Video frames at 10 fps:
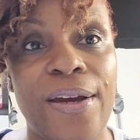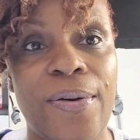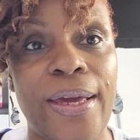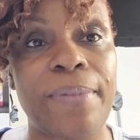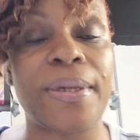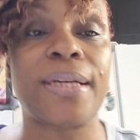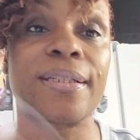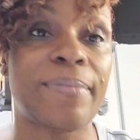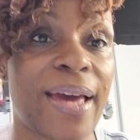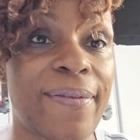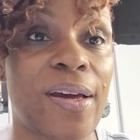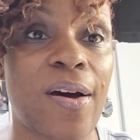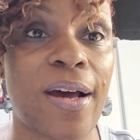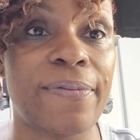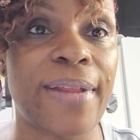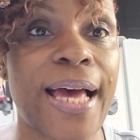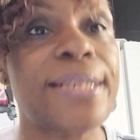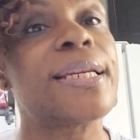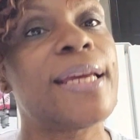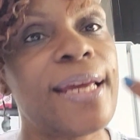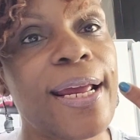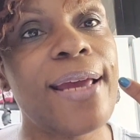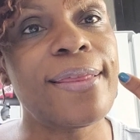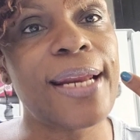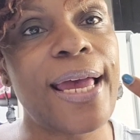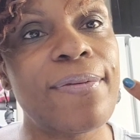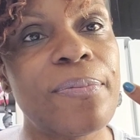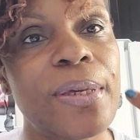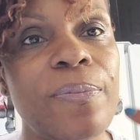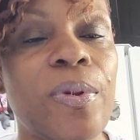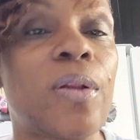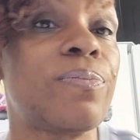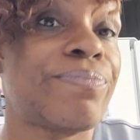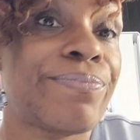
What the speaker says: going because I'm having a hot flash and that I have a pimple,